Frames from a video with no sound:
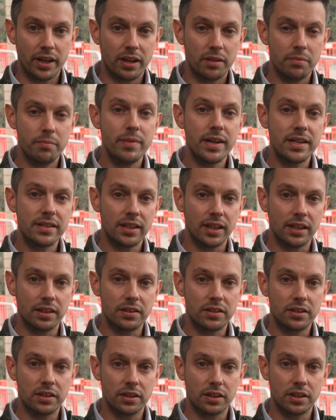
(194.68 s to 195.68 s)
committing
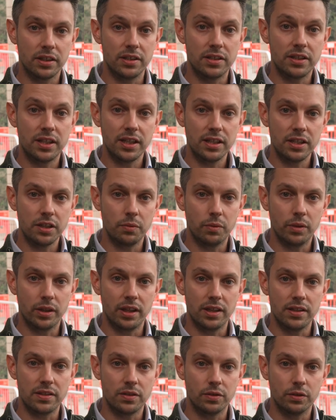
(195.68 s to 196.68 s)
to continue with
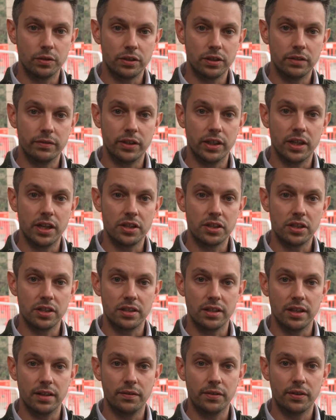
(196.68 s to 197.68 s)
these sort of
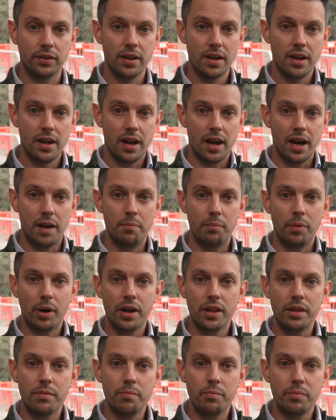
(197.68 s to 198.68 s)
initiatives and
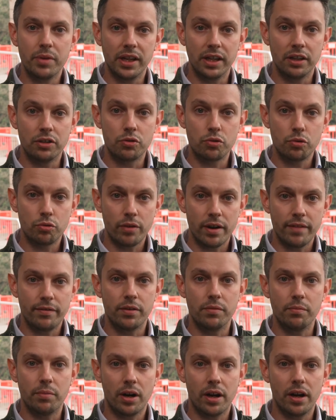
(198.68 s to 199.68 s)
by them being
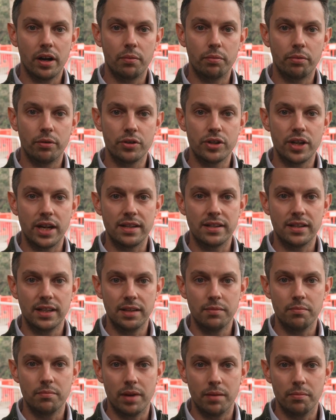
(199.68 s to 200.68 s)
driven by our project
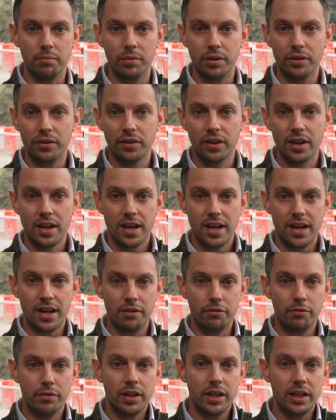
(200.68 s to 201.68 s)
team members,
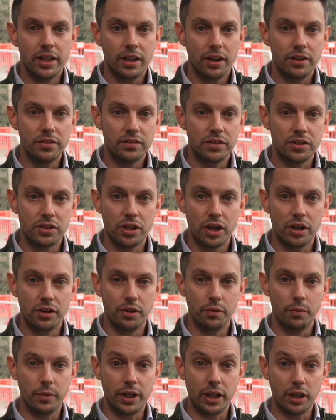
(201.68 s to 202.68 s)
it really goes to show
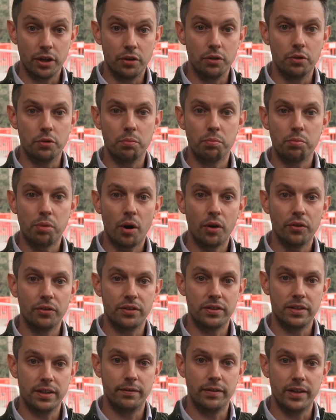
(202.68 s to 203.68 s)
that we can all
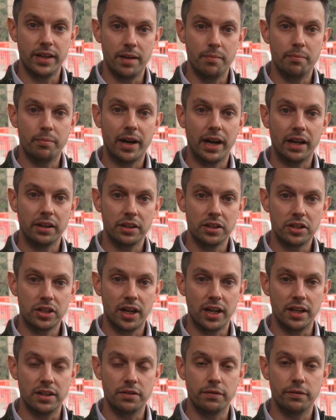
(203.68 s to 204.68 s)
positively impact the
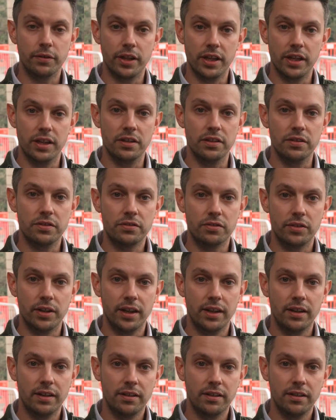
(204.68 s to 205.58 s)
change for the industry.